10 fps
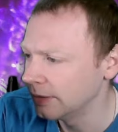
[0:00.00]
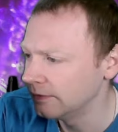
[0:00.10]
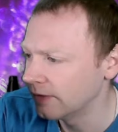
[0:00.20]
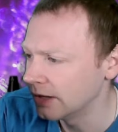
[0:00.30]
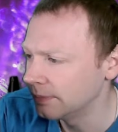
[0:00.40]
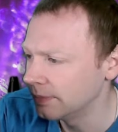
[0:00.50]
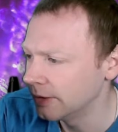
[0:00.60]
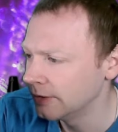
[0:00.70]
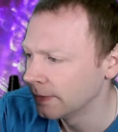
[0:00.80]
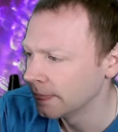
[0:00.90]
been
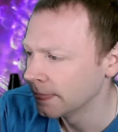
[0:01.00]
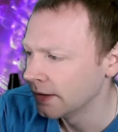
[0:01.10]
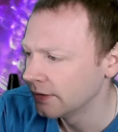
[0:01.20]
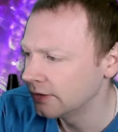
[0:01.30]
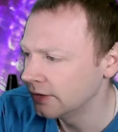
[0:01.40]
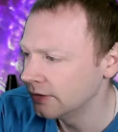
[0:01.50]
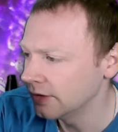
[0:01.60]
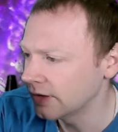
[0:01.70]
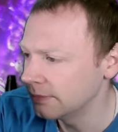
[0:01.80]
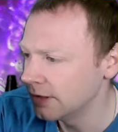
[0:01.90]
vaping since. It
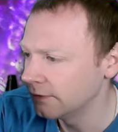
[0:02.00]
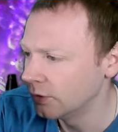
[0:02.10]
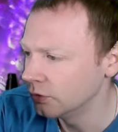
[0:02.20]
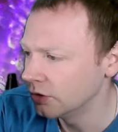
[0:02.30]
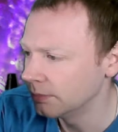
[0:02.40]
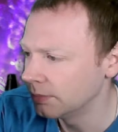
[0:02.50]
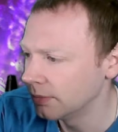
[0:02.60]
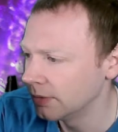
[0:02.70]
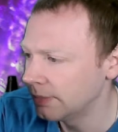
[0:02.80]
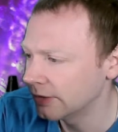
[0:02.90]
saved me a fortune and
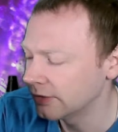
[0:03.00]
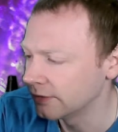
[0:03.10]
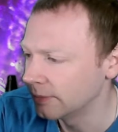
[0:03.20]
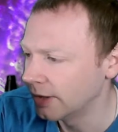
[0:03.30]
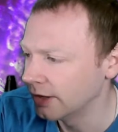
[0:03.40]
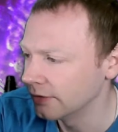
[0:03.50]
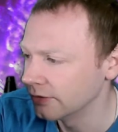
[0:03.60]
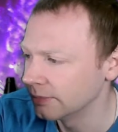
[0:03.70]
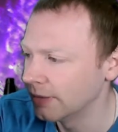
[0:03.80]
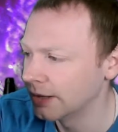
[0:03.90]
probably better for my health,
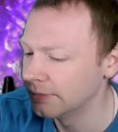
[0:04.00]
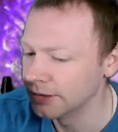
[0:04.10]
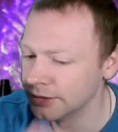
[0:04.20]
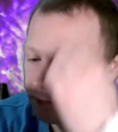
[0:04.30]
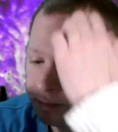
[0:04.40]
says Mad Monk.